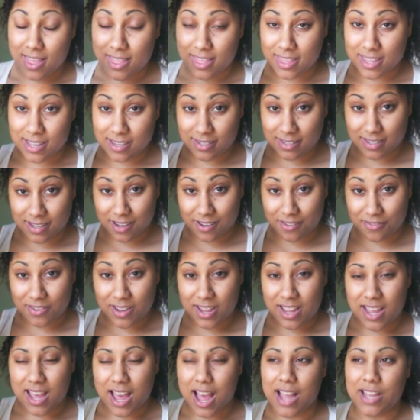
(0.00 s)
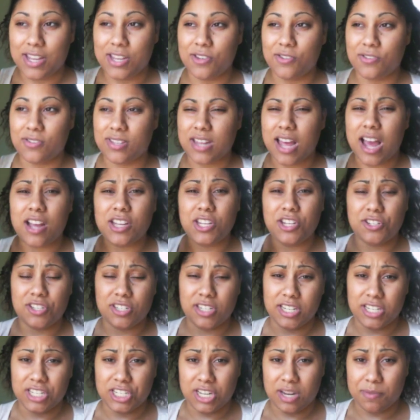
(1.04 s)
This stuff, I
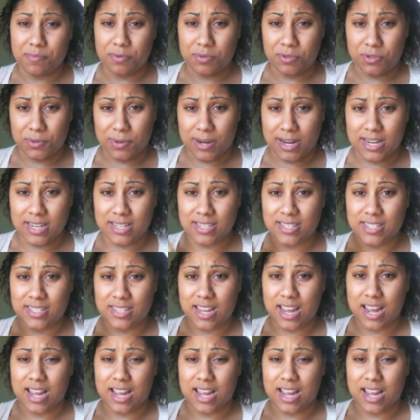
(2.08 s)
usually shampoo twice.